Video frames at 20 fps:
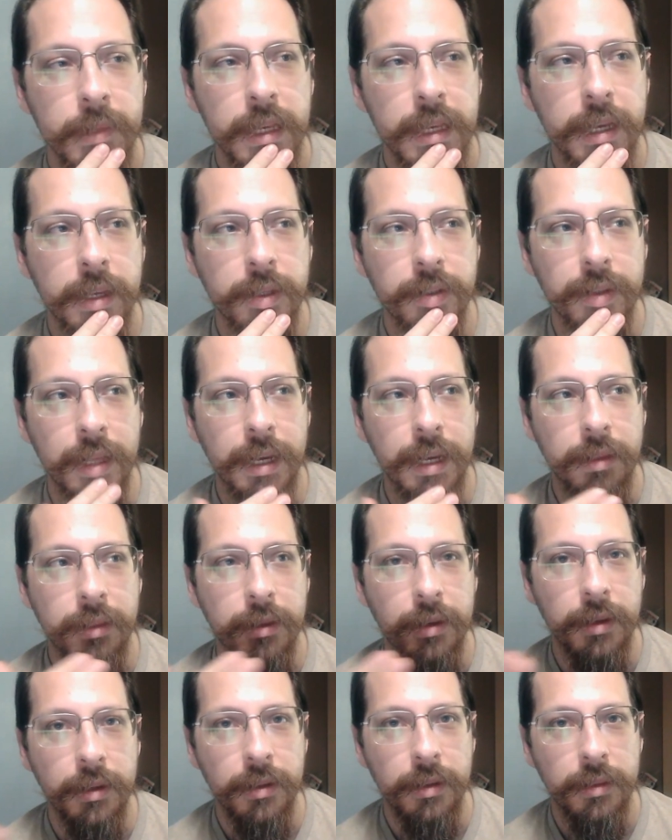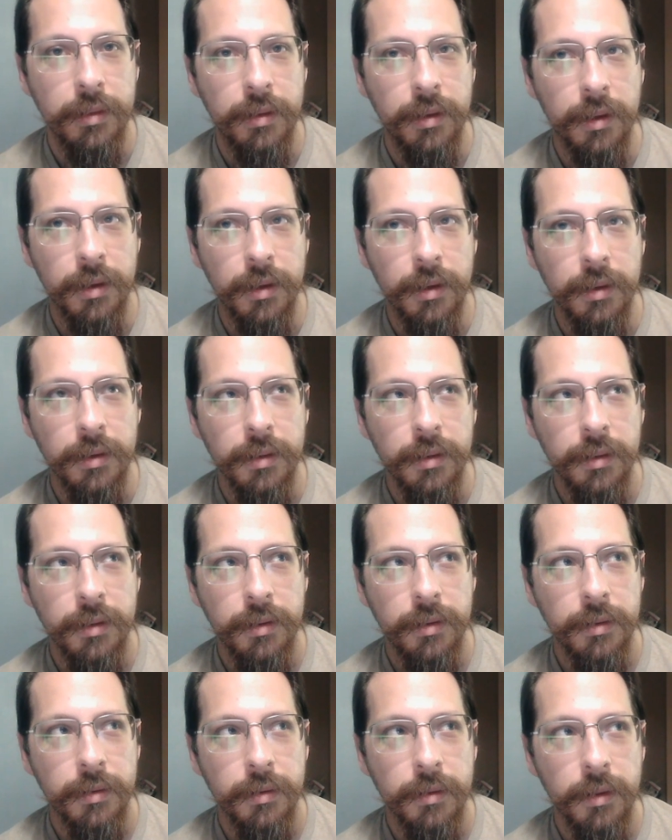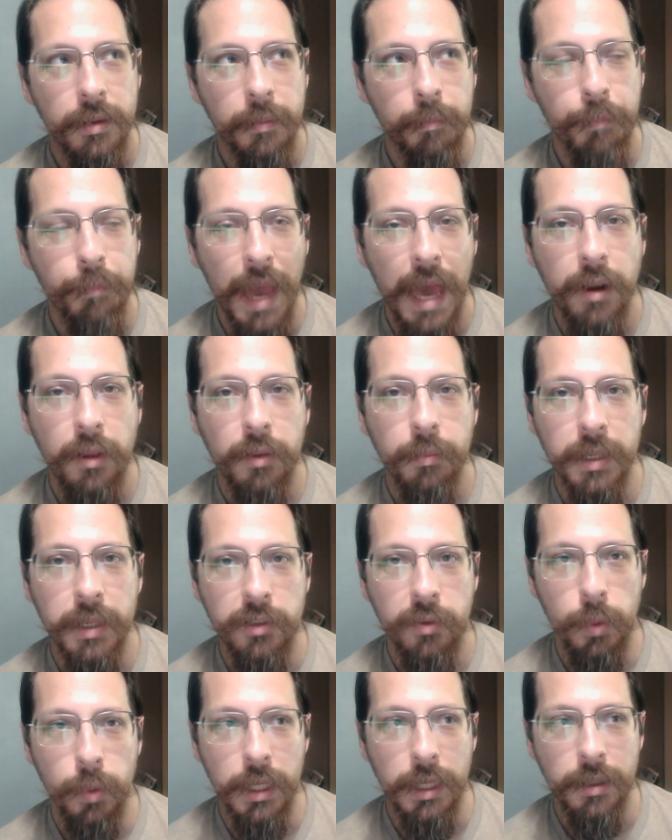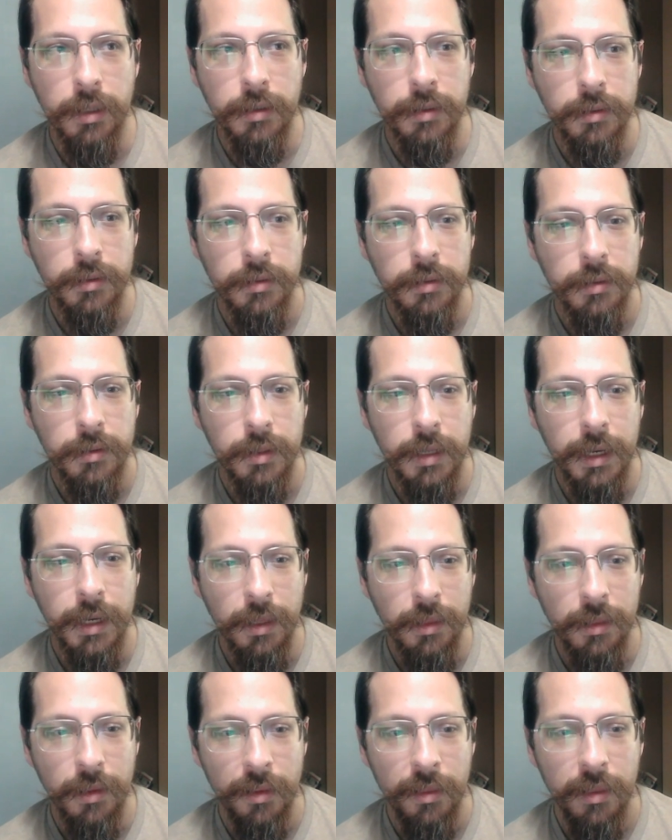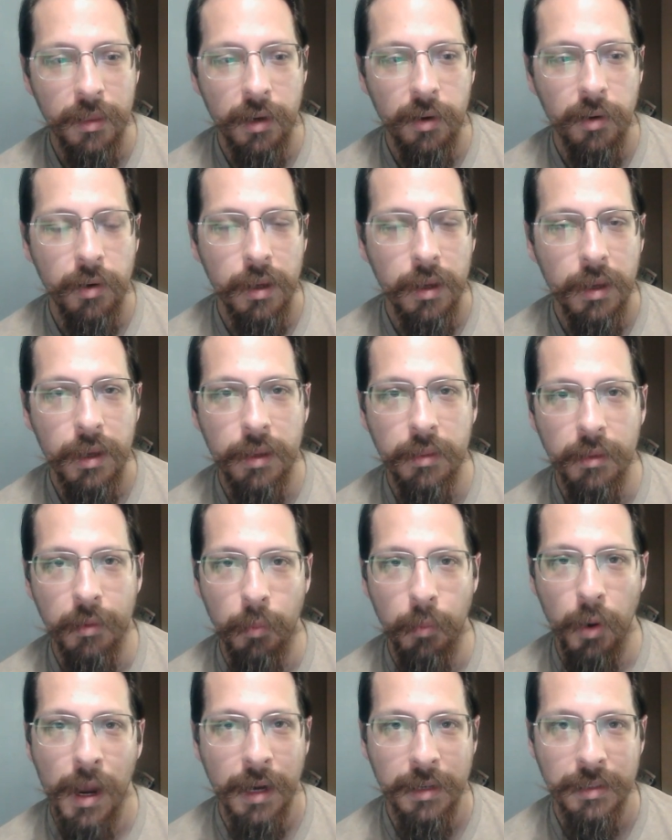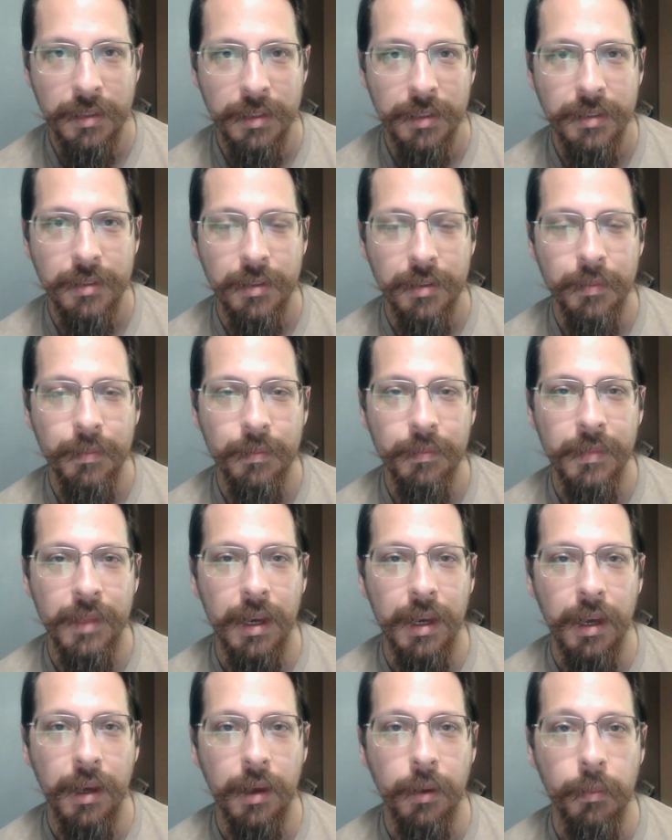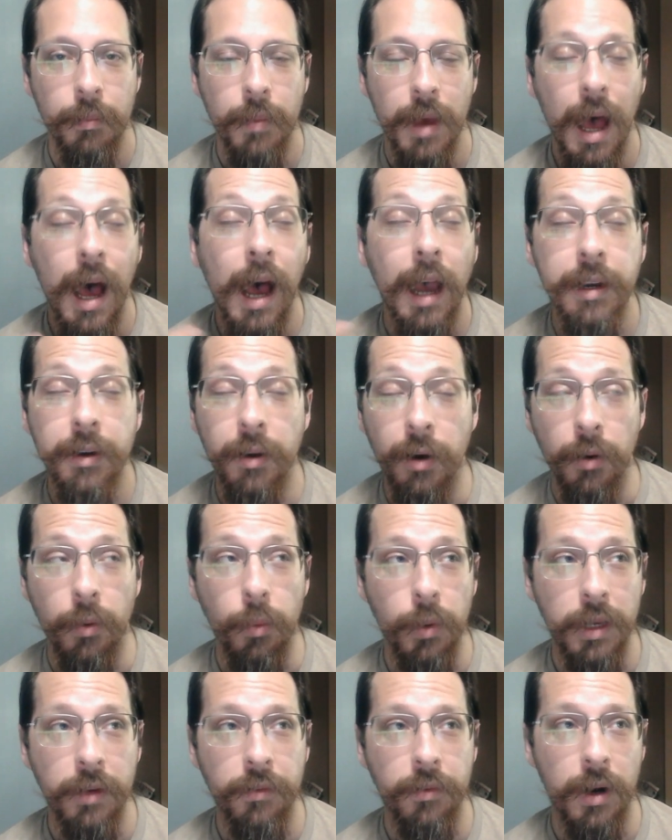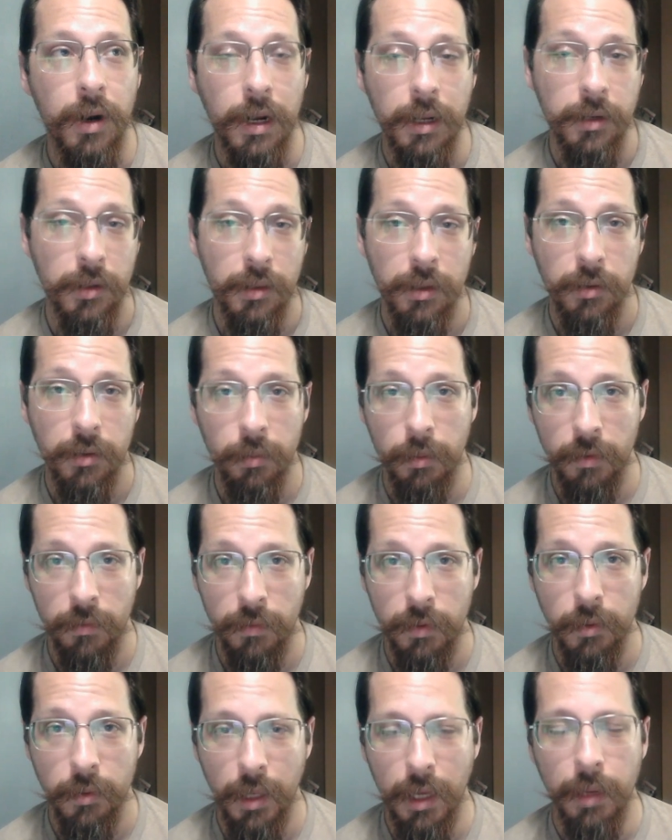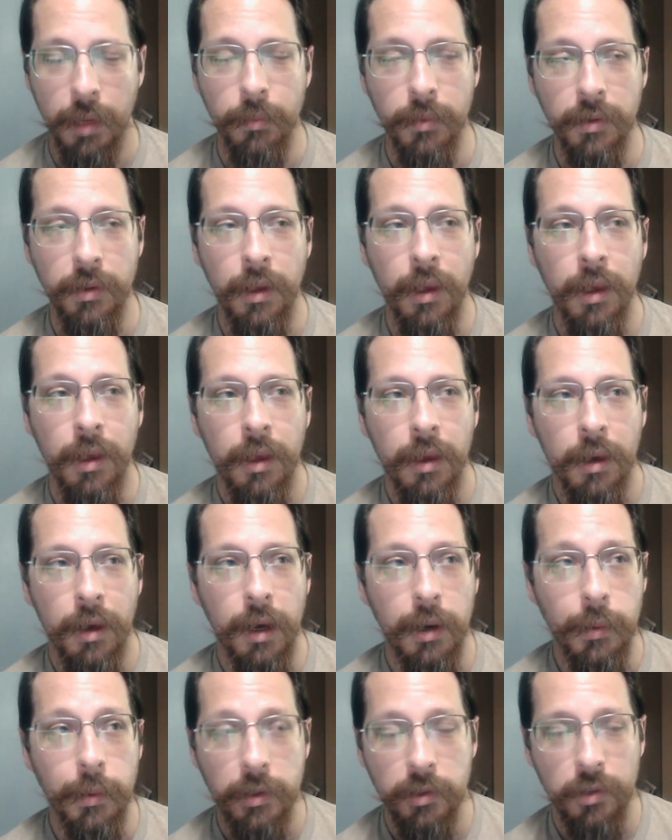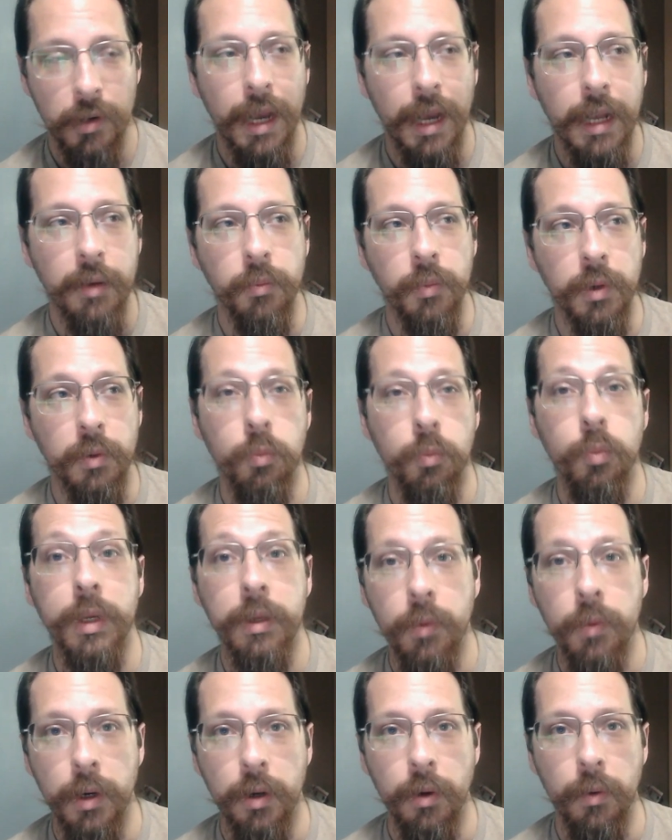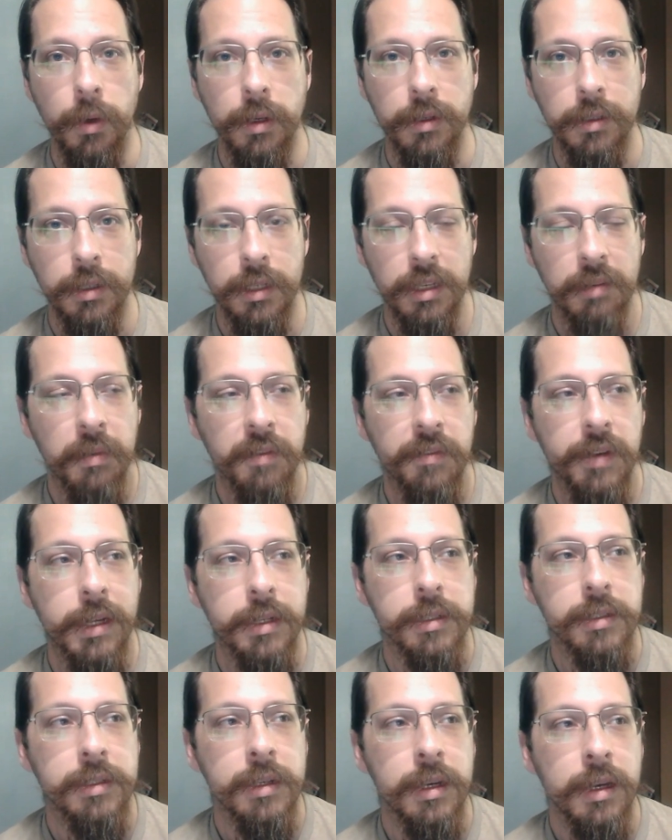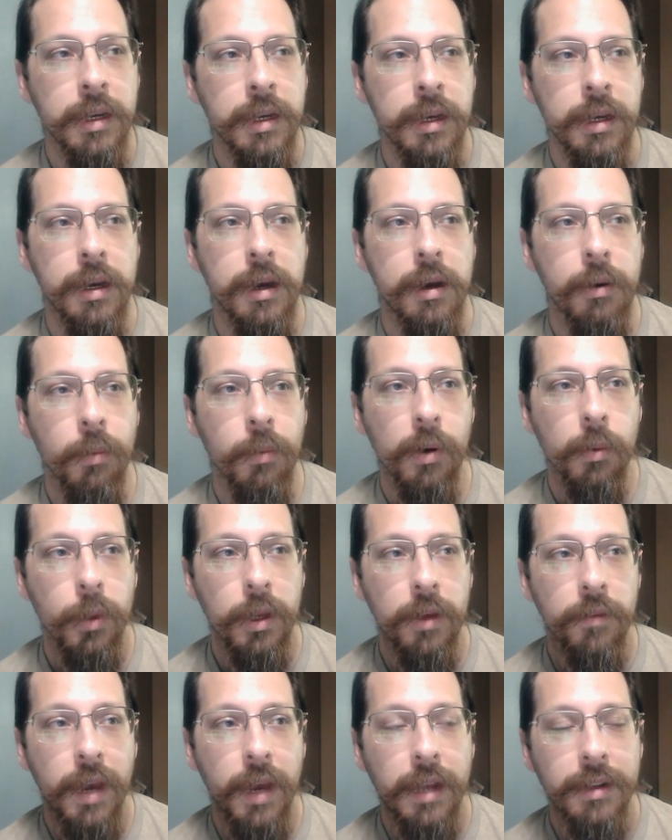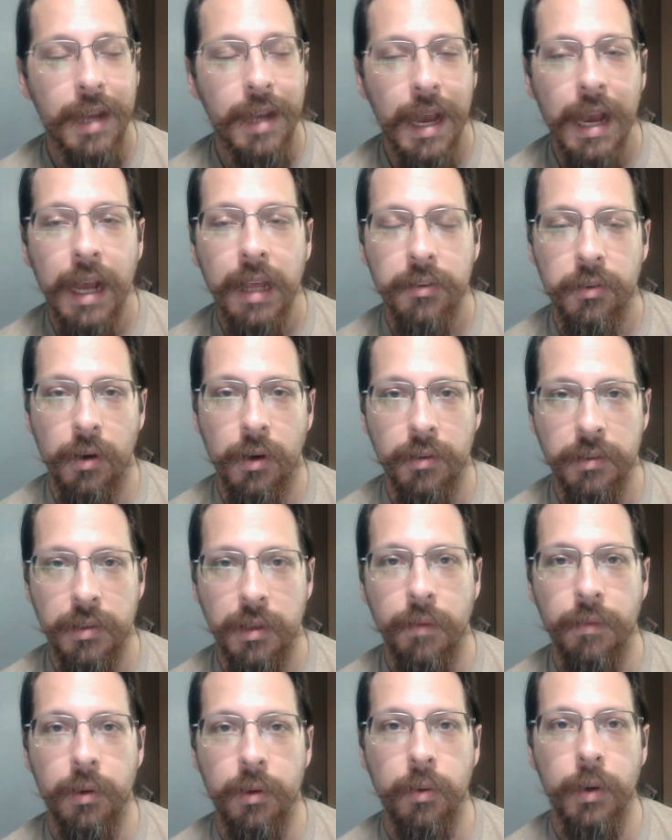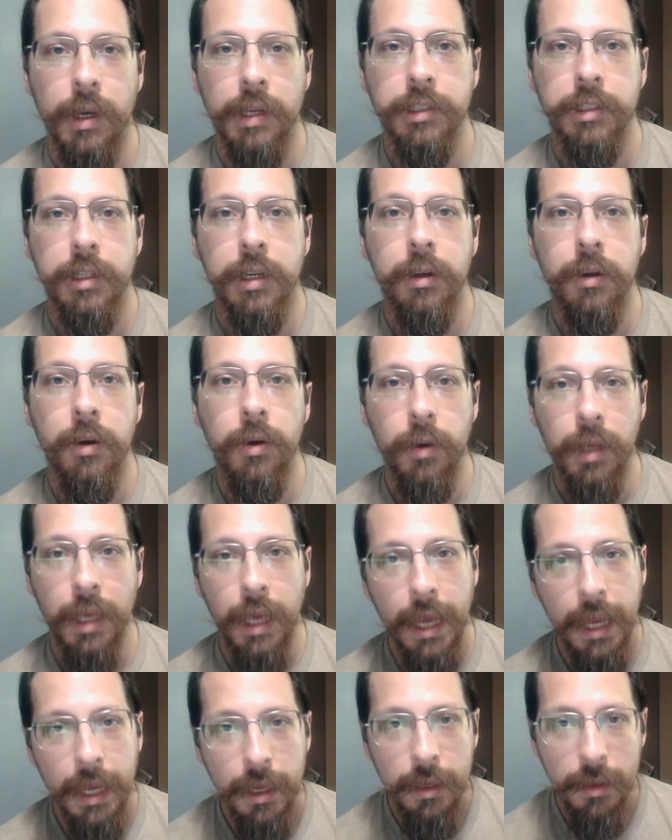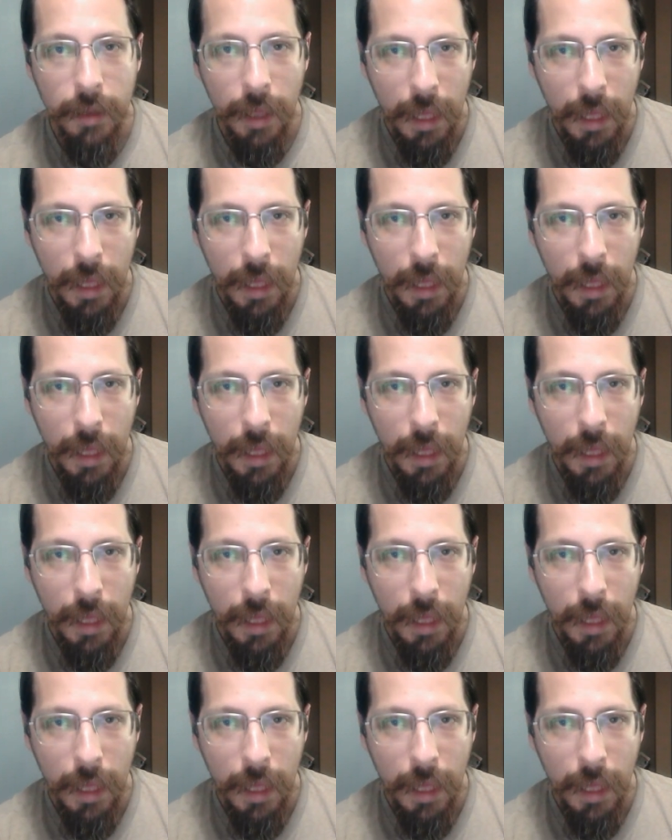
is like the the battle between like the theory and the practice. Um, I know we have run into this with a few times uh, with Trident when we were going to team events, uh, where we have had to ask ourselves the question, okay,